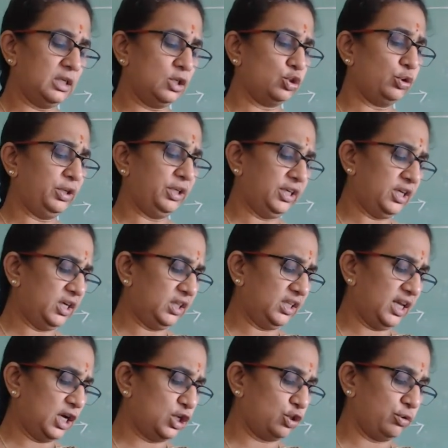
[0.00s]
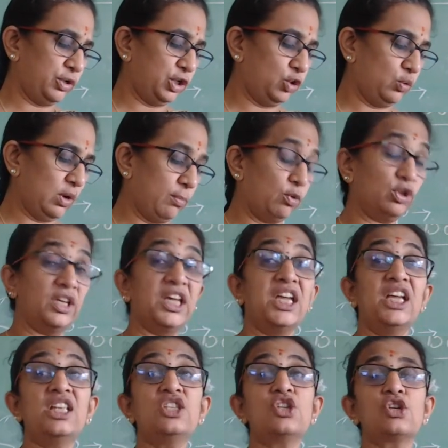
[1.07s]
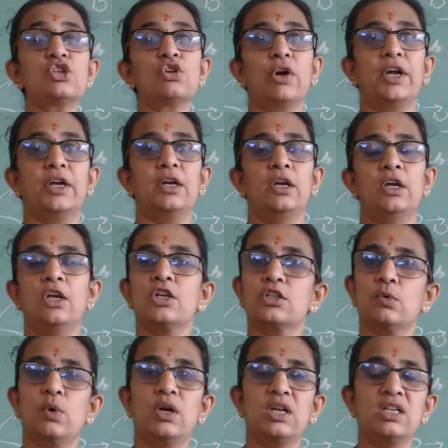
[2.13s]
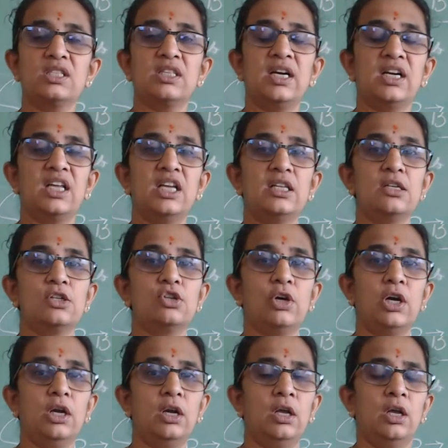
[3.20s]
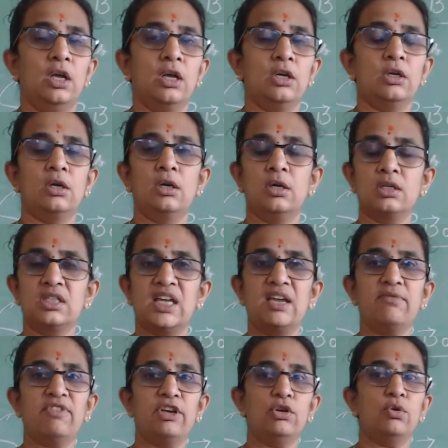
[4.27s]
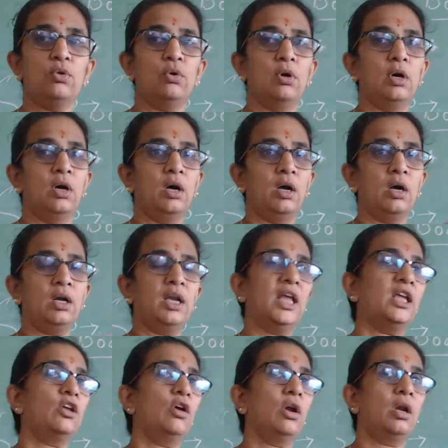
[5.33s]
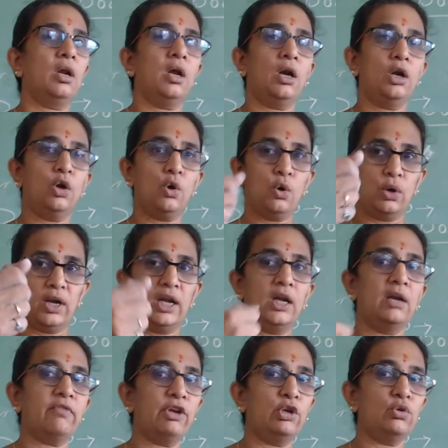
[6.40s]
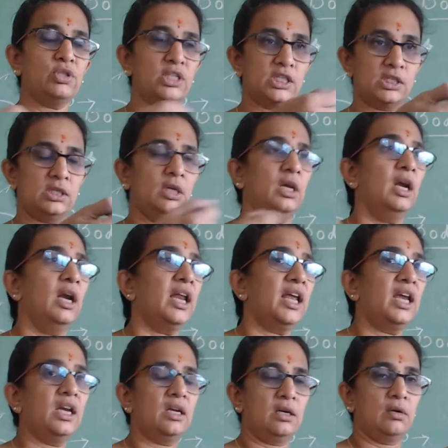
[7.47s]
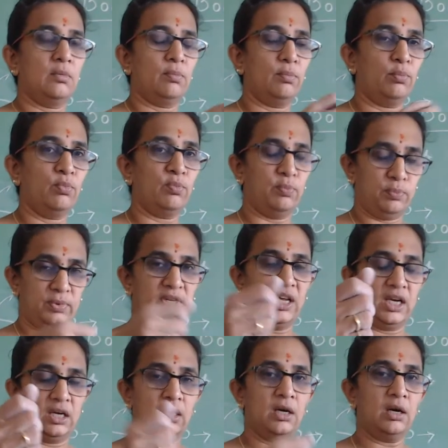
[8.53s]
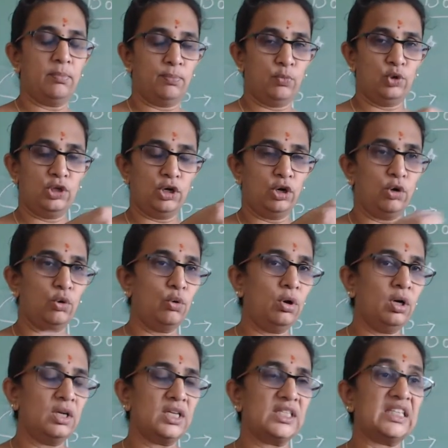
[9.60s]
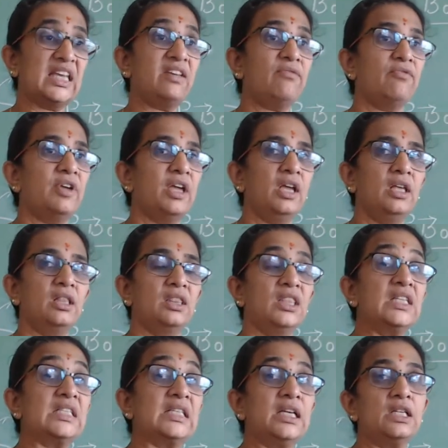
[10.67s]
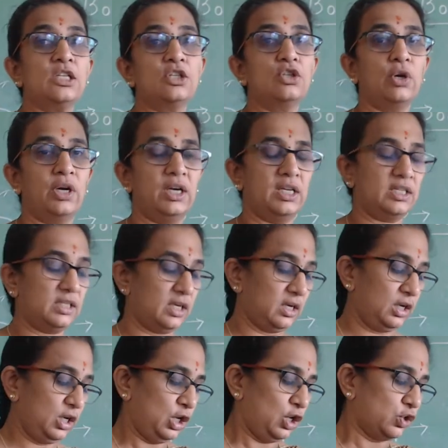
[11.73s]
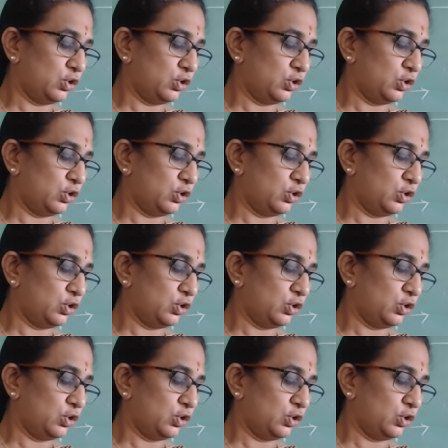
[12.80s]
So here they are showing you about the hinge joint. So what is that hinge joint? Same when you take your door and when you just take it, pull your door, same way this hinge joint is there.